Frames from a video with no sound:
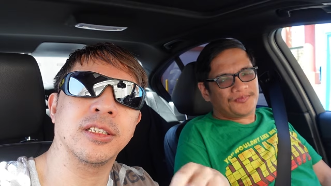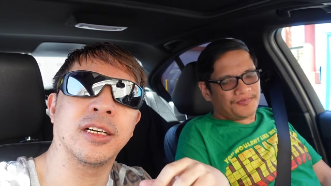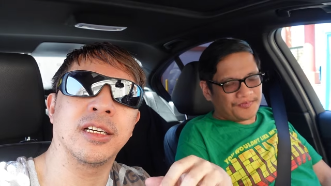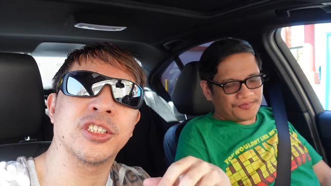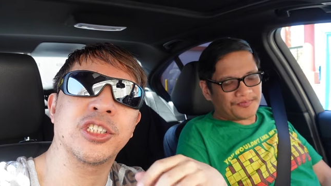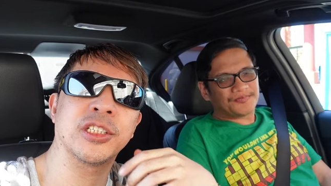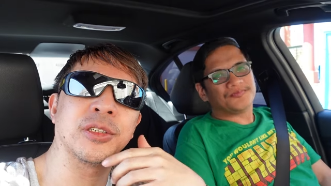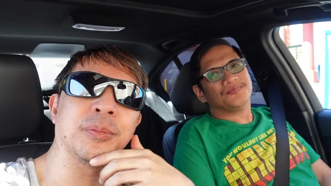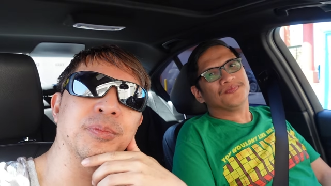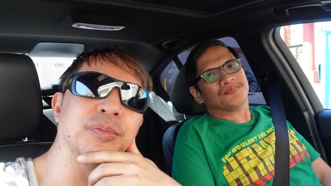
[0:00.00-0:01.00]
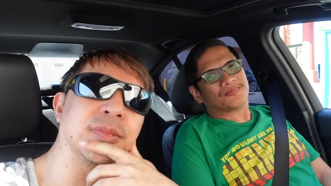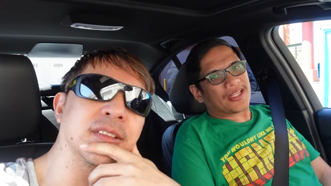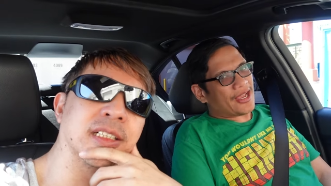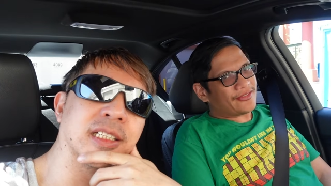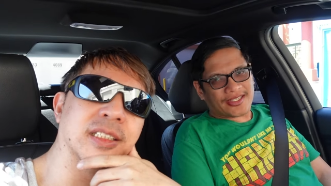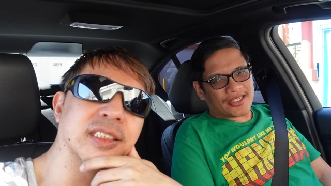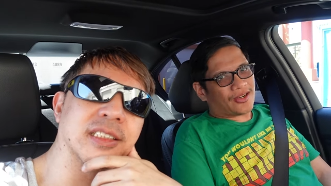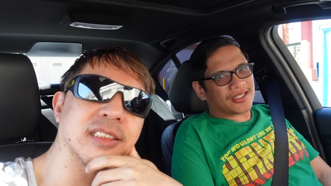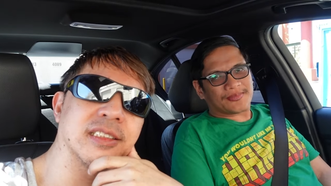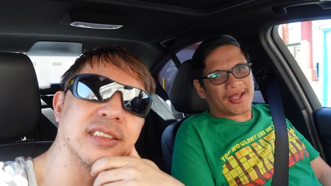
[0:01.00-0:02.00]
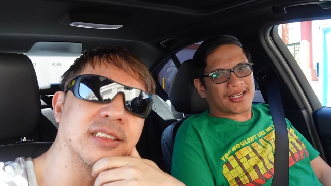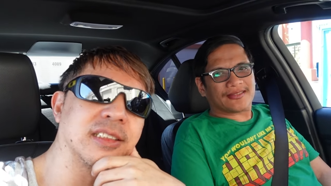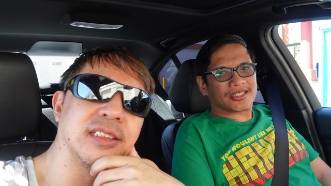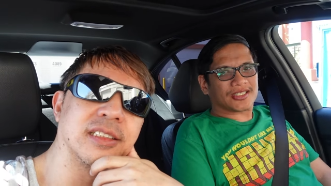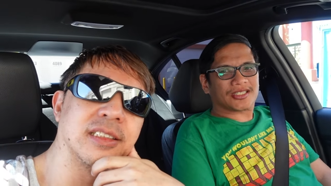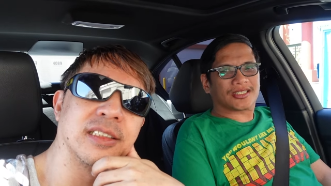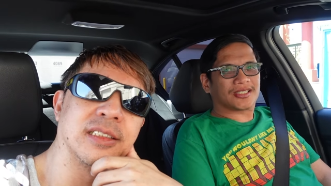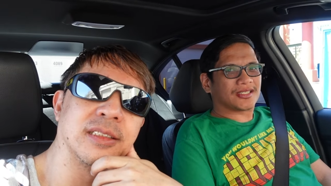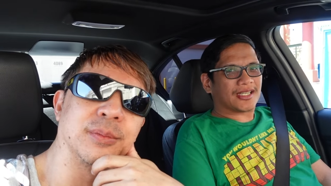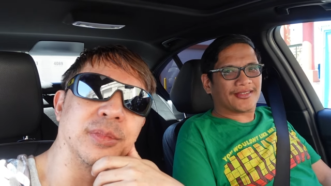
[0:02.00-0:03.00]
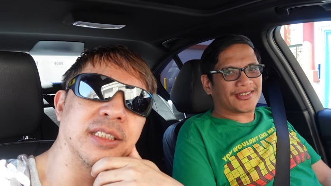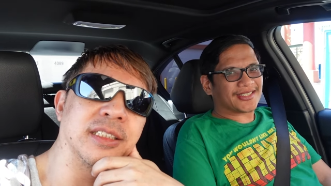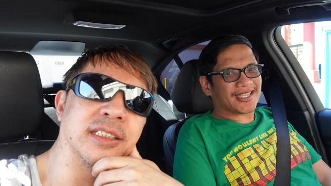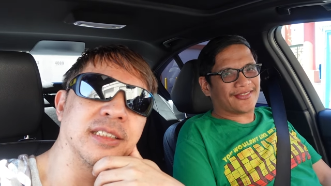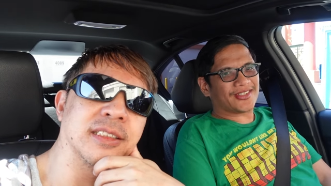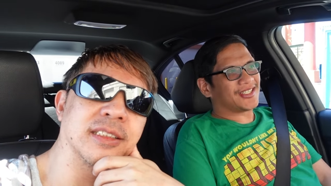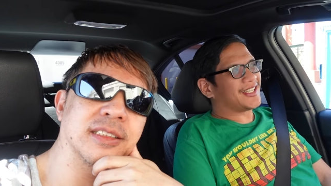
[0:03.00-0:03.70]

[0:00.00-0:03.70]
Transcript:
Speaker 1: uh, syrup everything on it, man. It was just, it was heavenly.